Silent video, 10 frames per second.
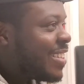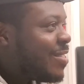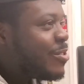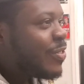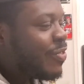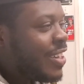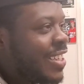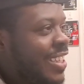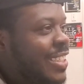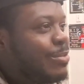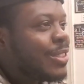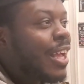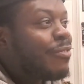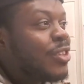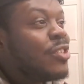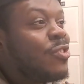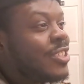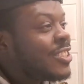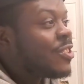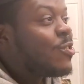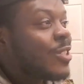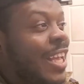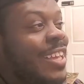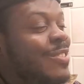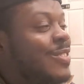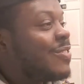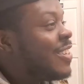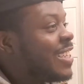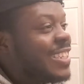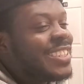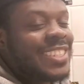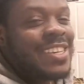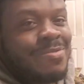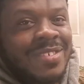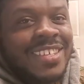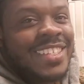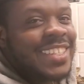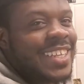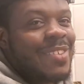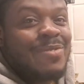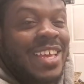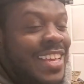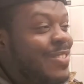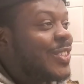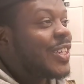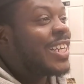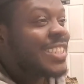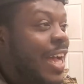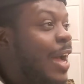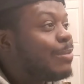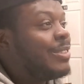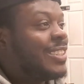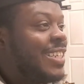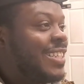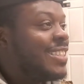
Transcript: It was funny because he was like really on his toes. Like he was really in the gym. You know what I mean? He was trying to time shit.